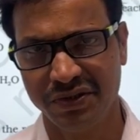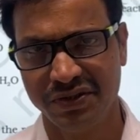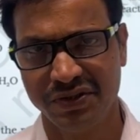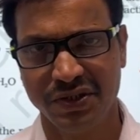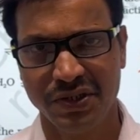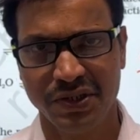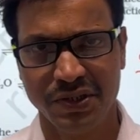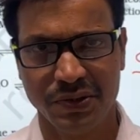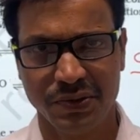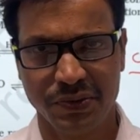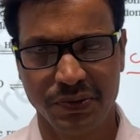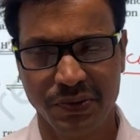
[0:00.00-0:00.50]

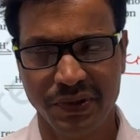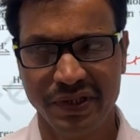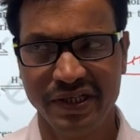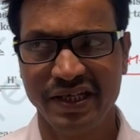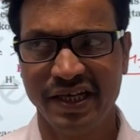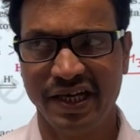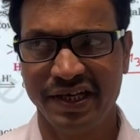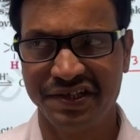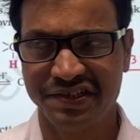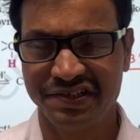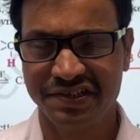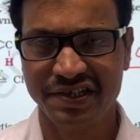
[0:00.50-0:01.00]
Or
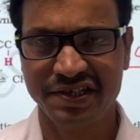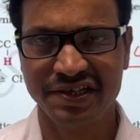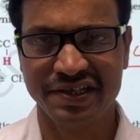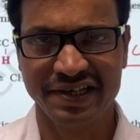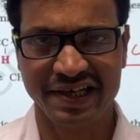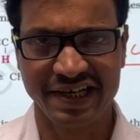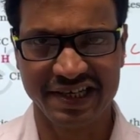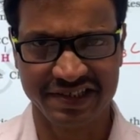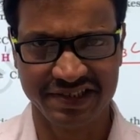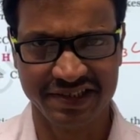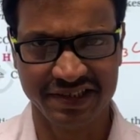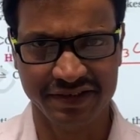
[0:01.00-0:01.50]
during
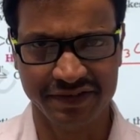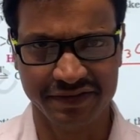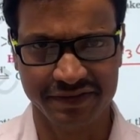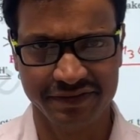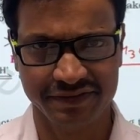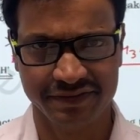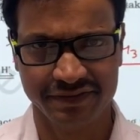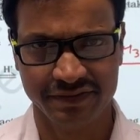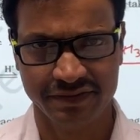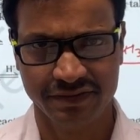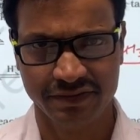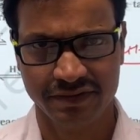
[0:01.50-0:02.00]
addition
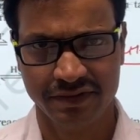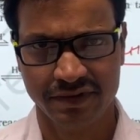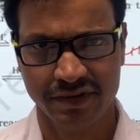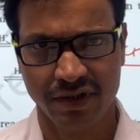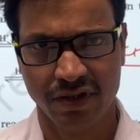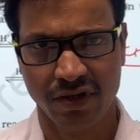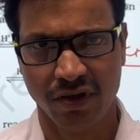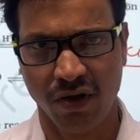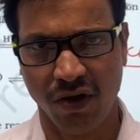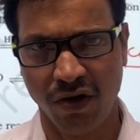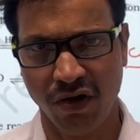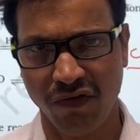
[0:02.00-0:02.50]
reaction
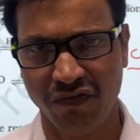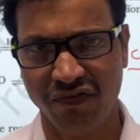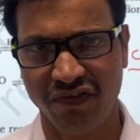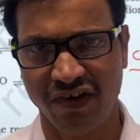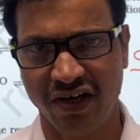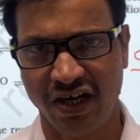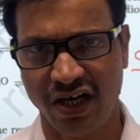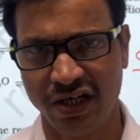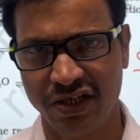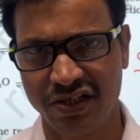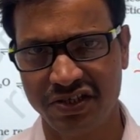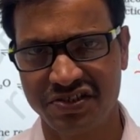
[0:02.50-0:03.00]

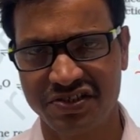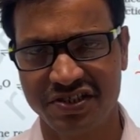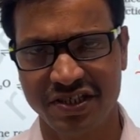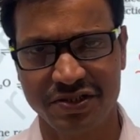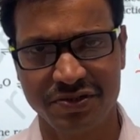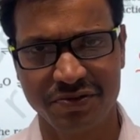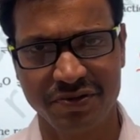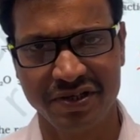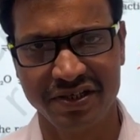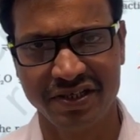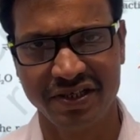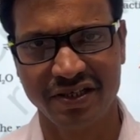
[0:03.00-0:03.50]
of
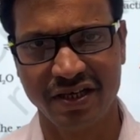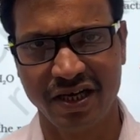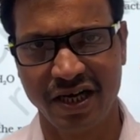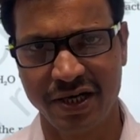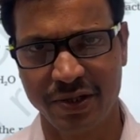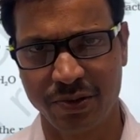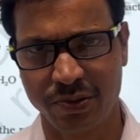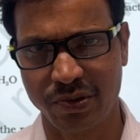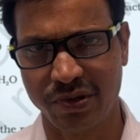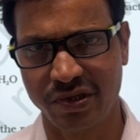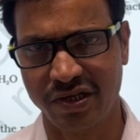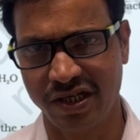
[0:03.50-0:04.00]

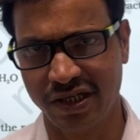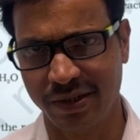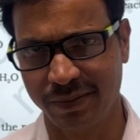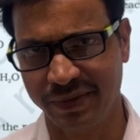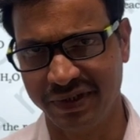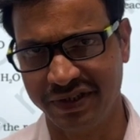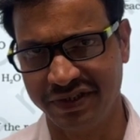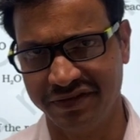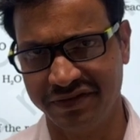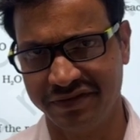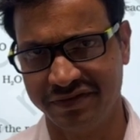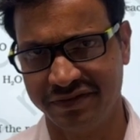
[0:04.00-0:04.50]
unsaturated
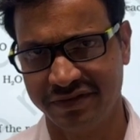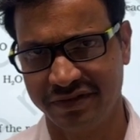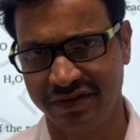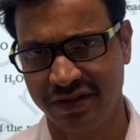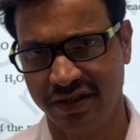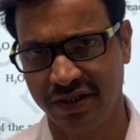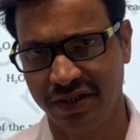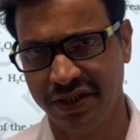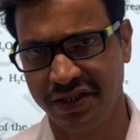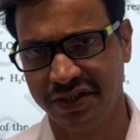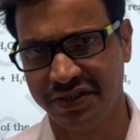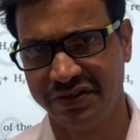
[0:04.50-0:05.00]
hydrocarbon,
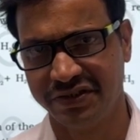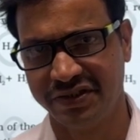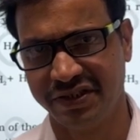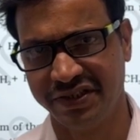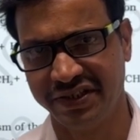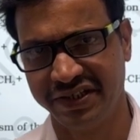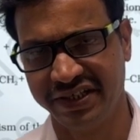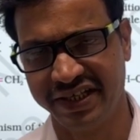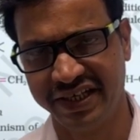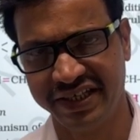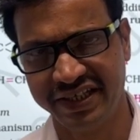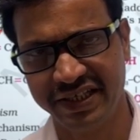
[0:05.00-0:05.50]

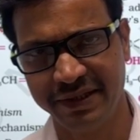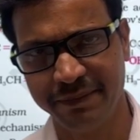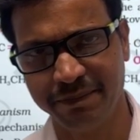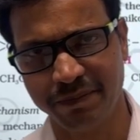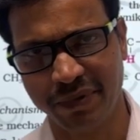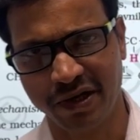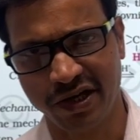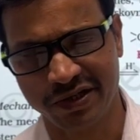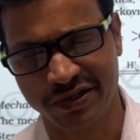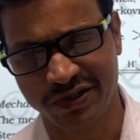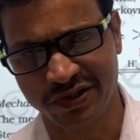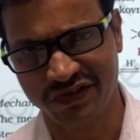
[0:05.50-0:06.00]
the
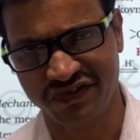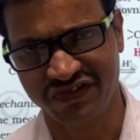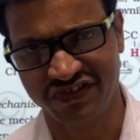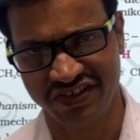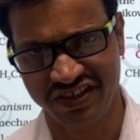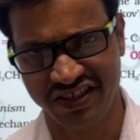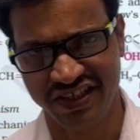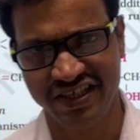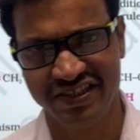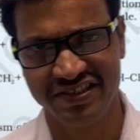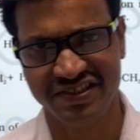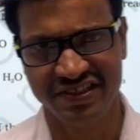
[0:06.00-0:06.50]
negative
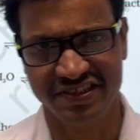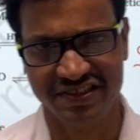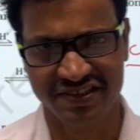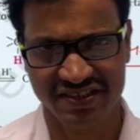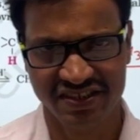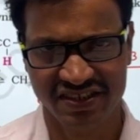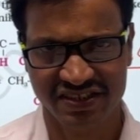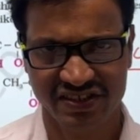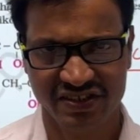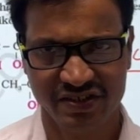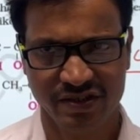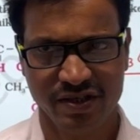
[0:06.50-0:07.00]
part of
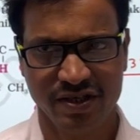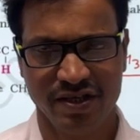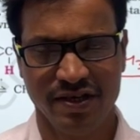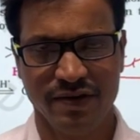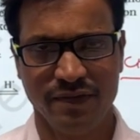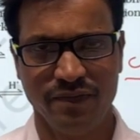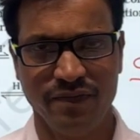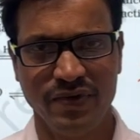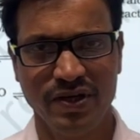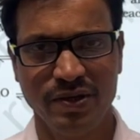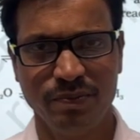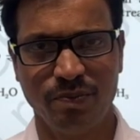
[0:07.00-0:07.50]
reagent
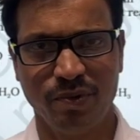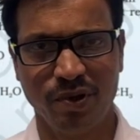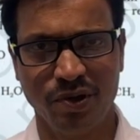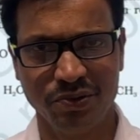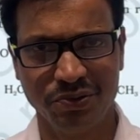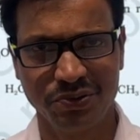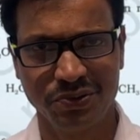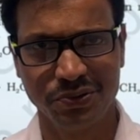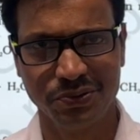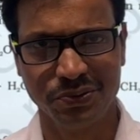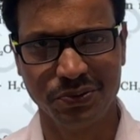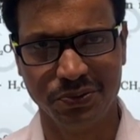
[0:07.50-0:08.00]

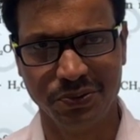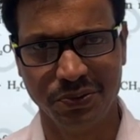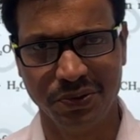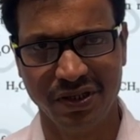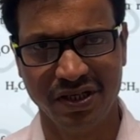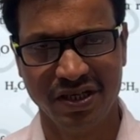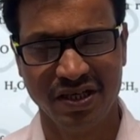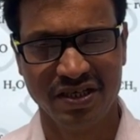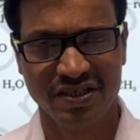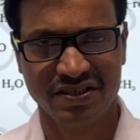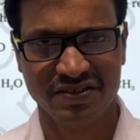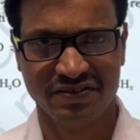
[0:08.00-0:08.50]
will bond
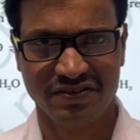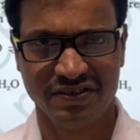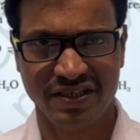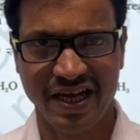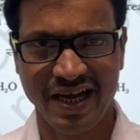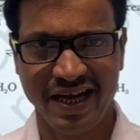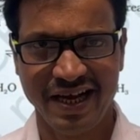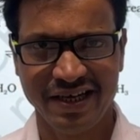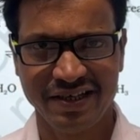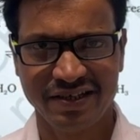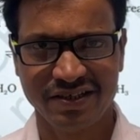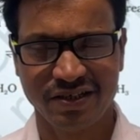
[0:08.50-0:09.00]
to
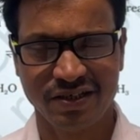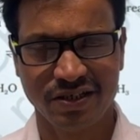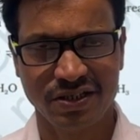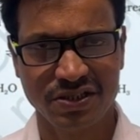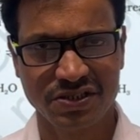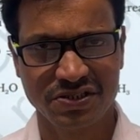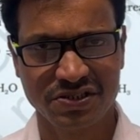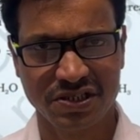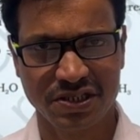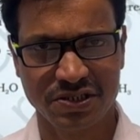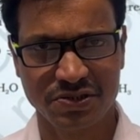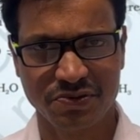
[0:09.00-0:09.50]

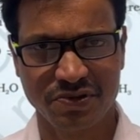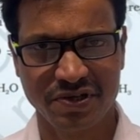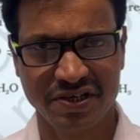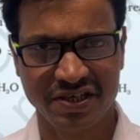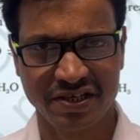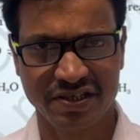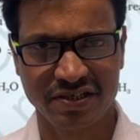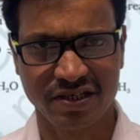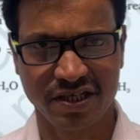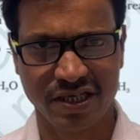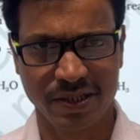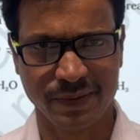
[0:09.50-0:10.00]
that
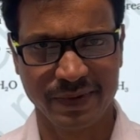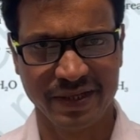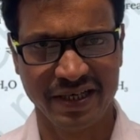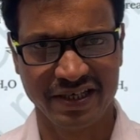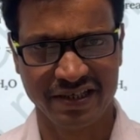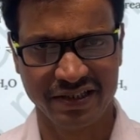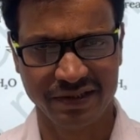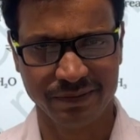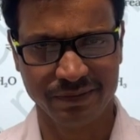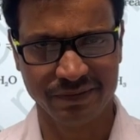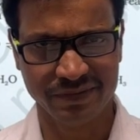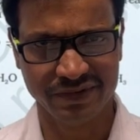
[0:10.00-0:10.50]
unsaturated
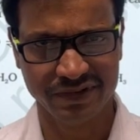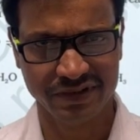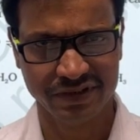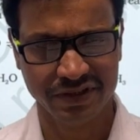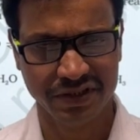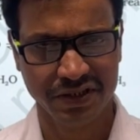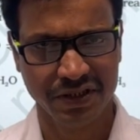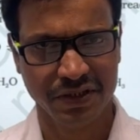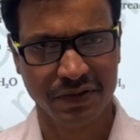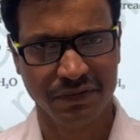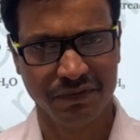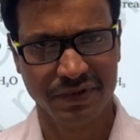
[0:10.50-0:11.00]
carbon
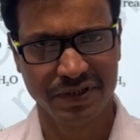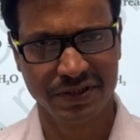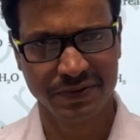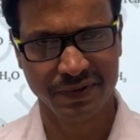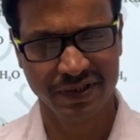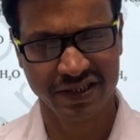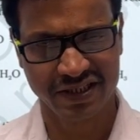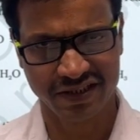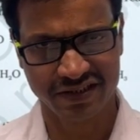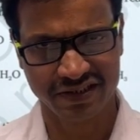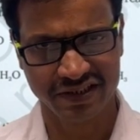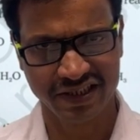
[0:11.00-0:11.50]
atom,
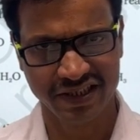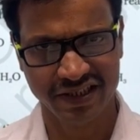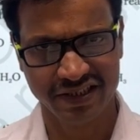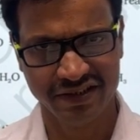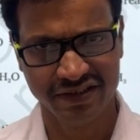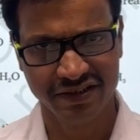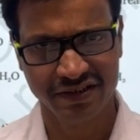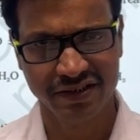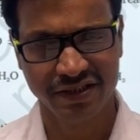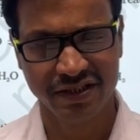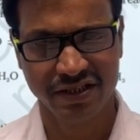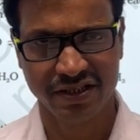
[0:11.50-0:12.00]
which will
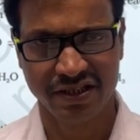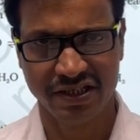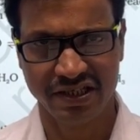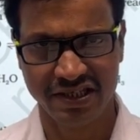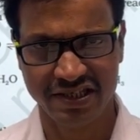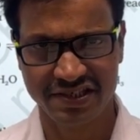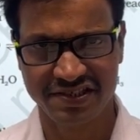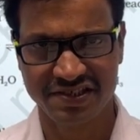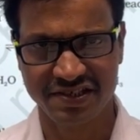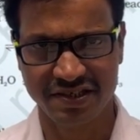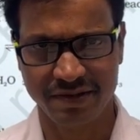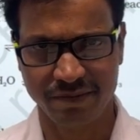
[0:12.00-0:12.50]

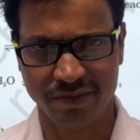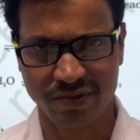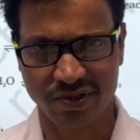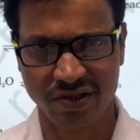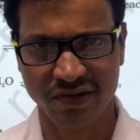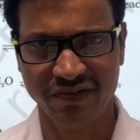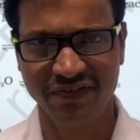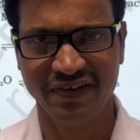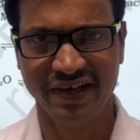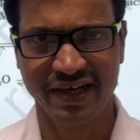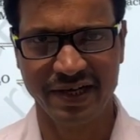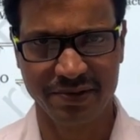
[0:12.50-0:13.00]
contain less
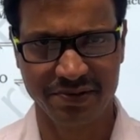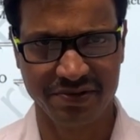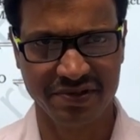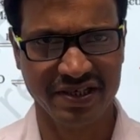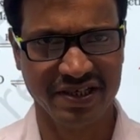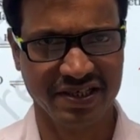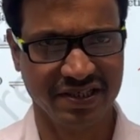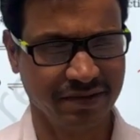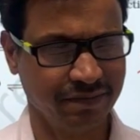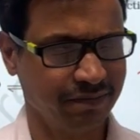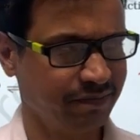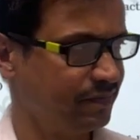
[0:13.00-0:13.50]
number of
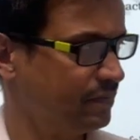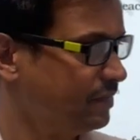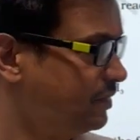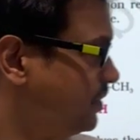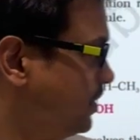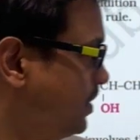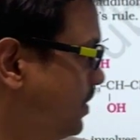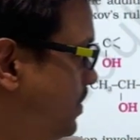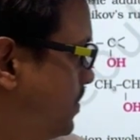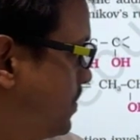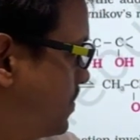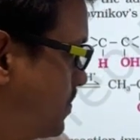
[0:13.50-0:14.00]
hydrogen
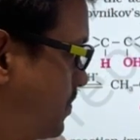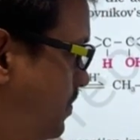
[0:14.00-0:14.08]
atom.